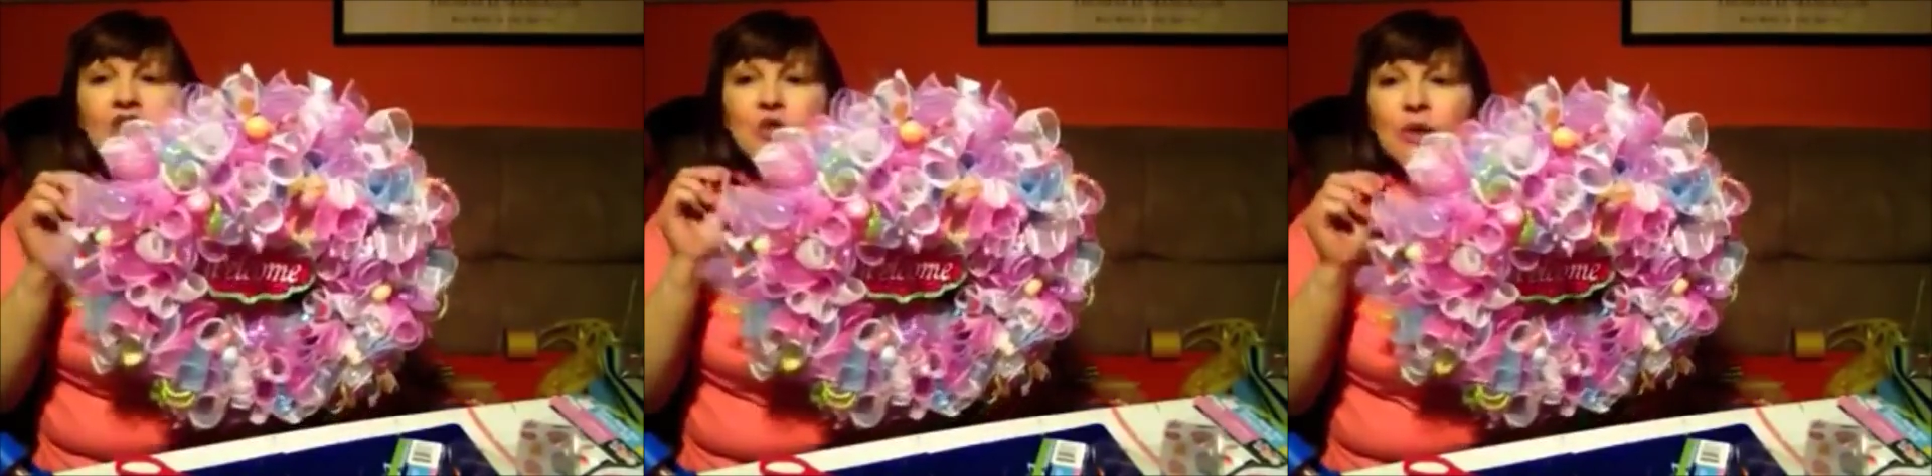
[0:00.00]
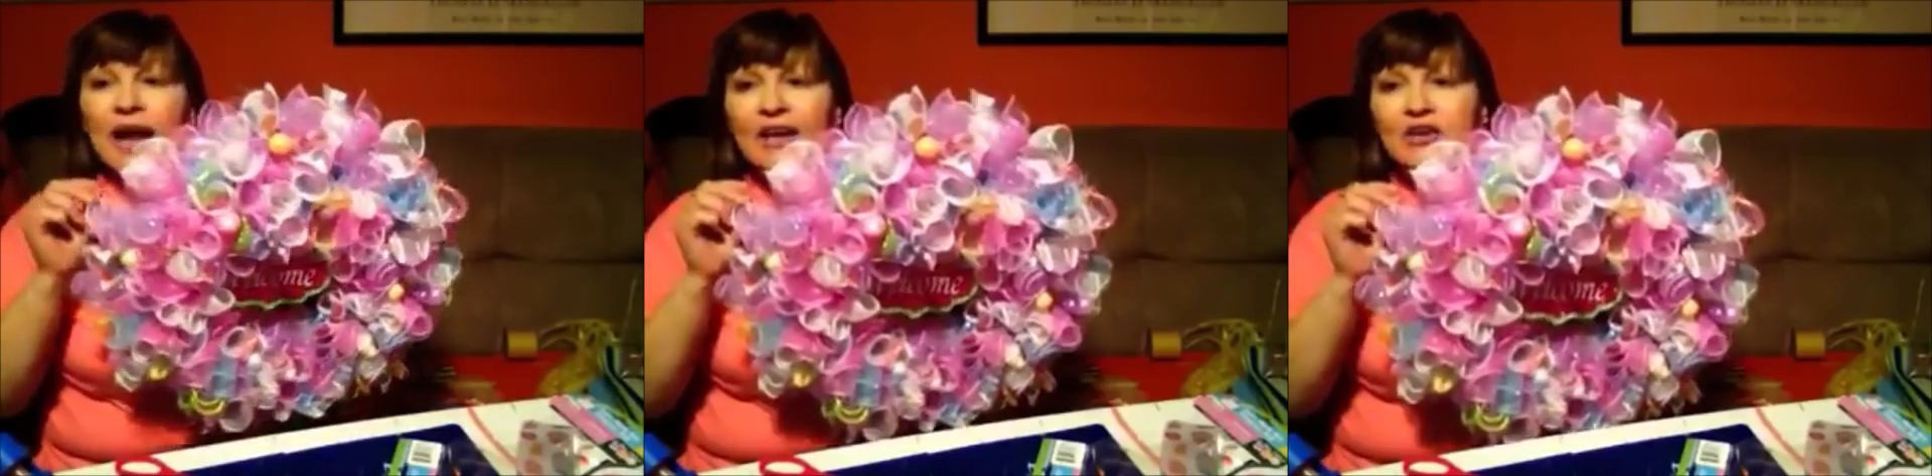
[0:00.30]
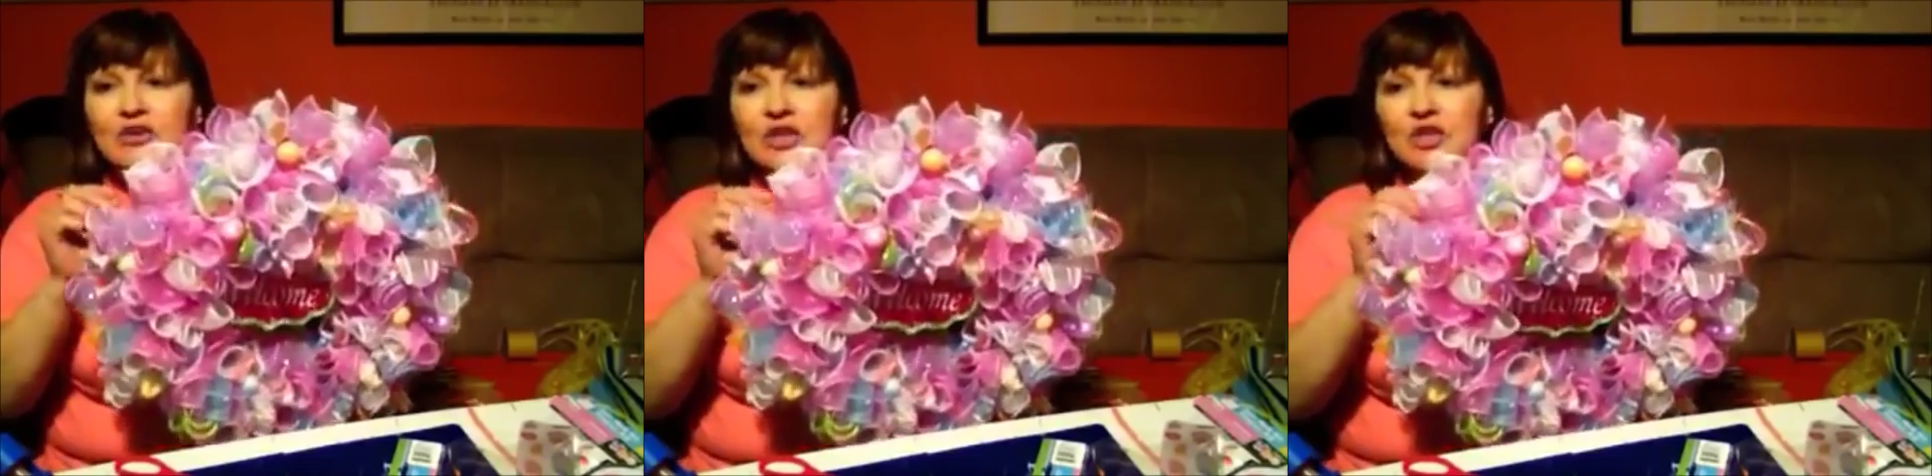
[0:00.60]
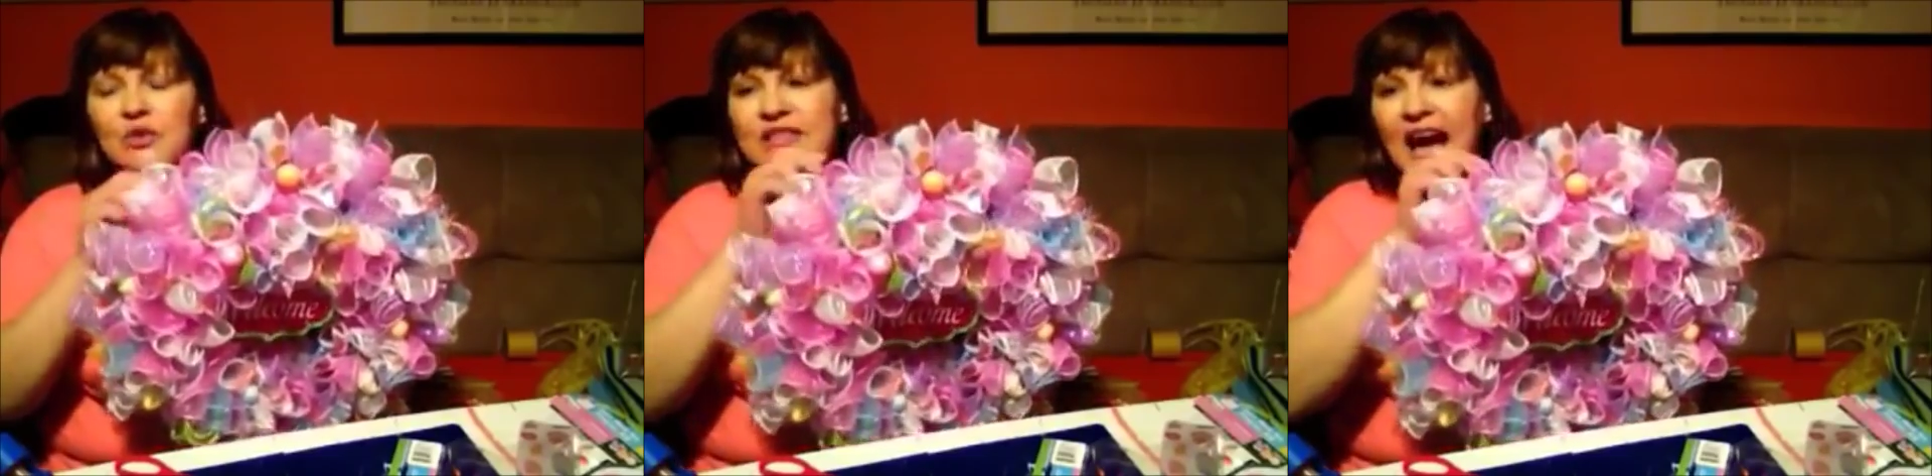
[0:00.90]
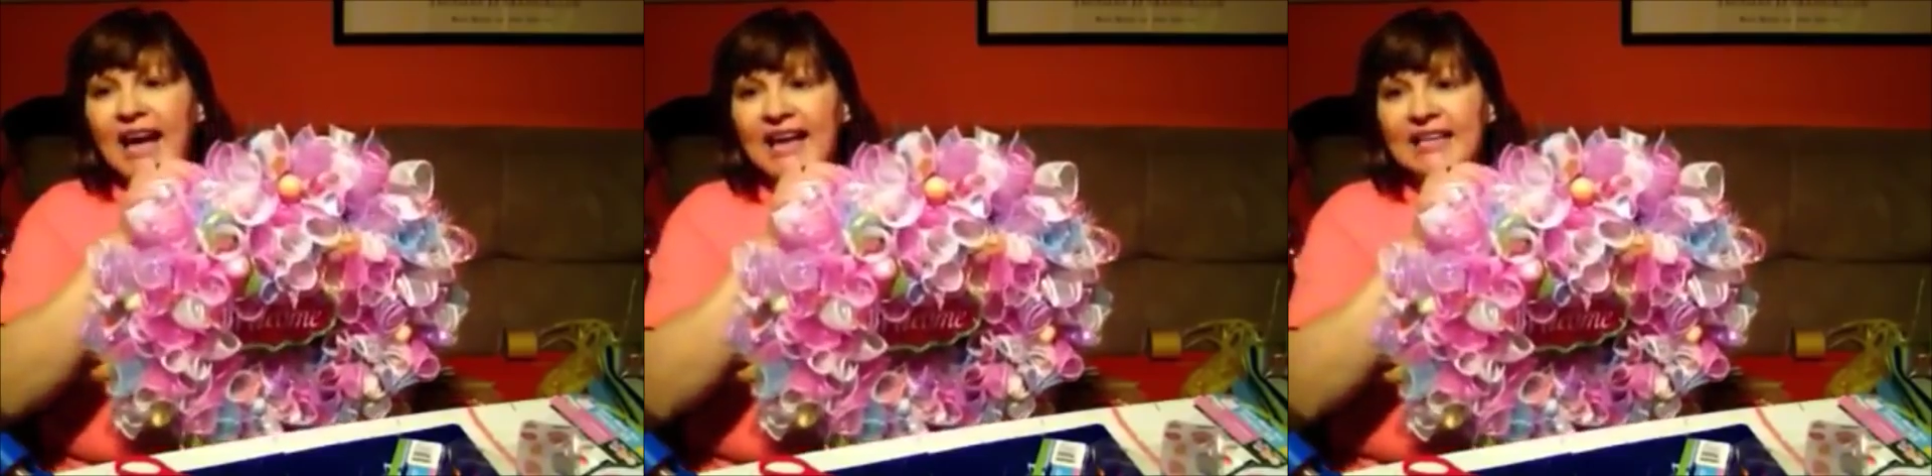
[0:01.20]
So what I usually do is
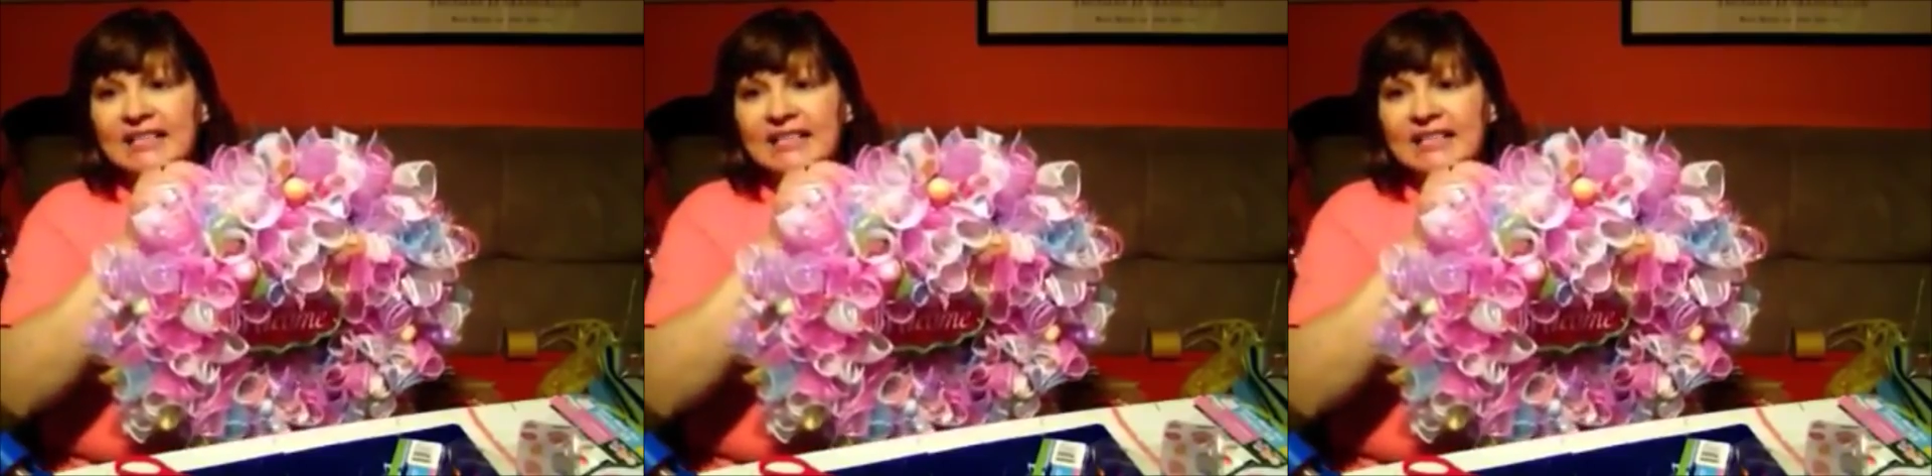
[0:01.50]
I add